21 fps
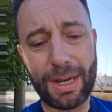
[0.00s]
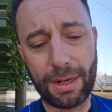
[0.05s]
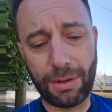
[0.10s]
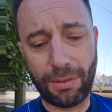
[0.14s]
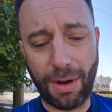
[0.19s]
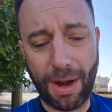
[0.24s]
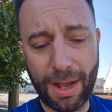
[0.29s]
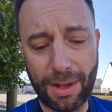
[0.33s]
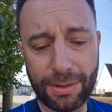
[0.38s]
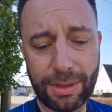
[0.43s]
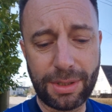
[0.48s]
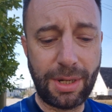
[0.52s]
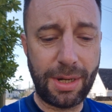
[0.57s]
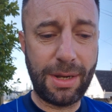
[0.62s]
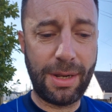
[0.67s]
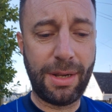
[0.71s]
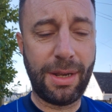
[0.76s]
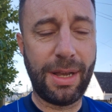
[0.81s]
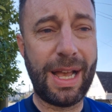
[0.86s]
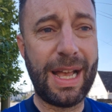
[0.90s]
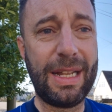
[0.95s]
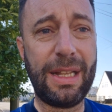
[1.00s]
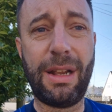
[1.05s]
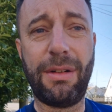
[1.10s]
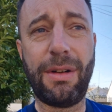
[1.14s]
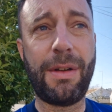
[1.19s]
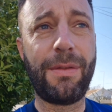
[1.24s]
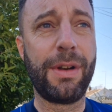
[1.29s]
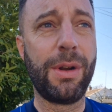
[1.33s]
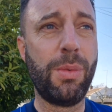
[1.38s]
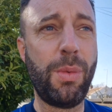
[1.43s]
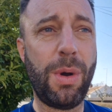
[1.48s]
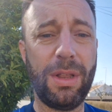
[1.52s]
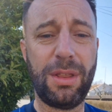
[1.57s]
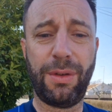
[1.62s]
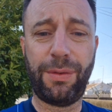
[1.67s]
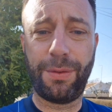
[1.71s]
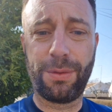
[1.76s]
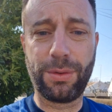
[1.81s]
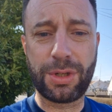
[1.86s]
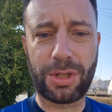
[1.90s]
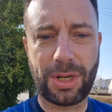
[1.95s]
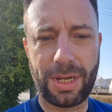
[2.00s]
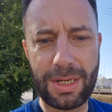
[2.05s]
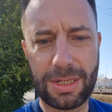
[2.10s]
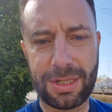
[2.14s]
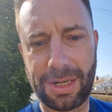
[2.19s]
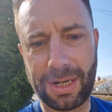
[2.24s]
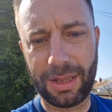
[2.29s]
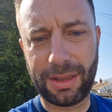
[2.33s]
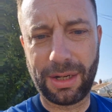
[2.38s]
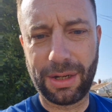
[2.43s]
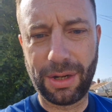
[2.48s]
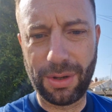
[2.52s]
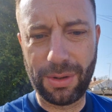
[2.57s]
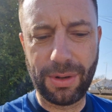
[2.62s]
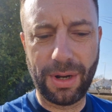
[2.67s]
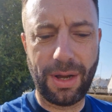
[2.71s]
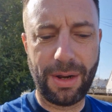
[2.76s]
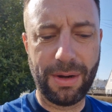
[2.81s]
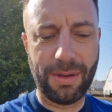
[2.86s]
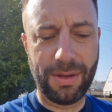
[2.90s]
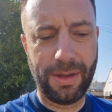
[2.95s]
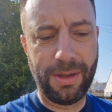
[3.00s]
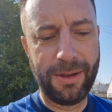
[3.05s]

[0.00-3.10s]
ground, and they're having a wonderful season under Nuno.